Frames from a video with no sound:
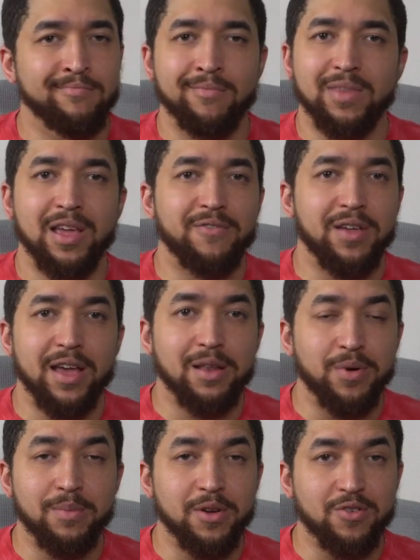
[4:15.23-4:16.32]
Never had to
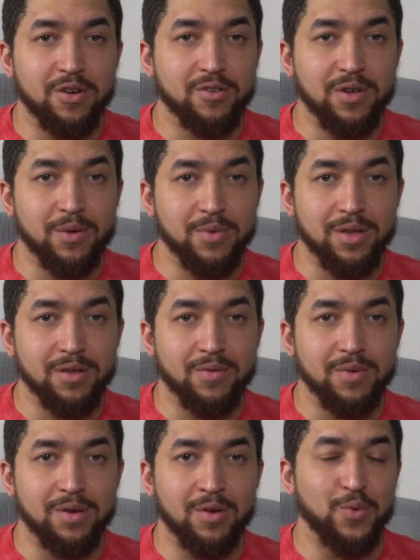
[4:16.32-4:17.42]
put my charger out with this
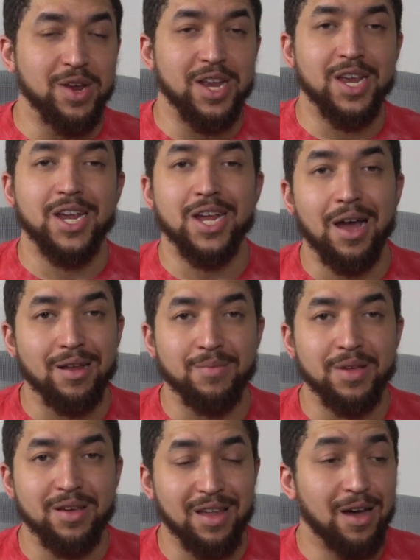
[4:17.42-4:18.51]
one, which shocked me
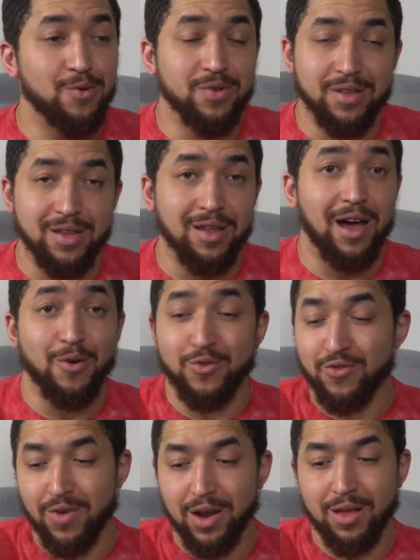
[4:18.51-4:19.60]
because I was
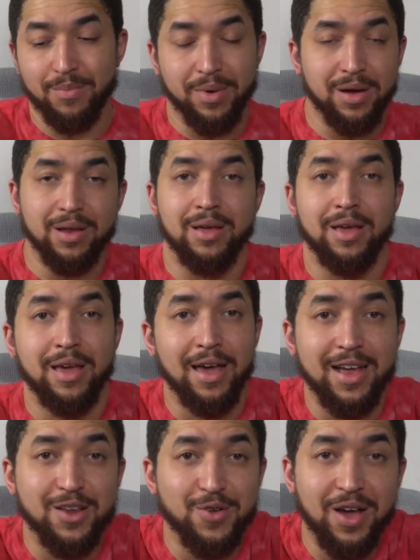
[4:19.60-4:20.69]
ready, but
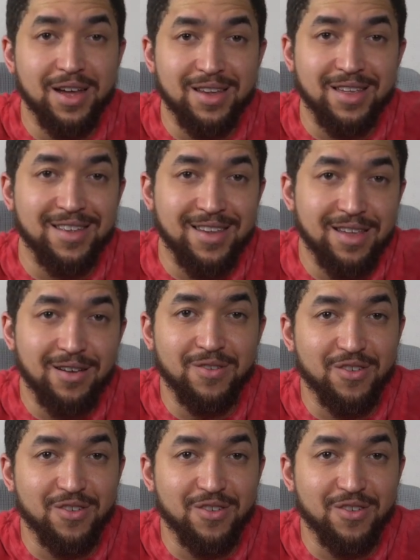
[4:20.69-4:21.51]
as you guys can see on the